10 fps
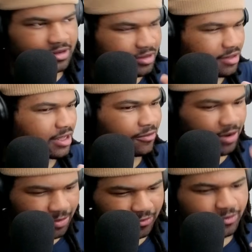Like
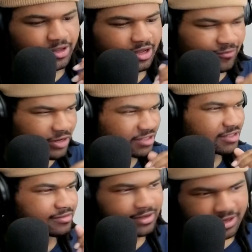right before that
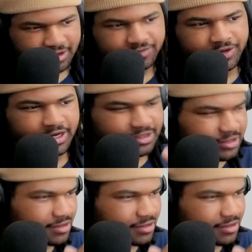finishes right there. Very nice.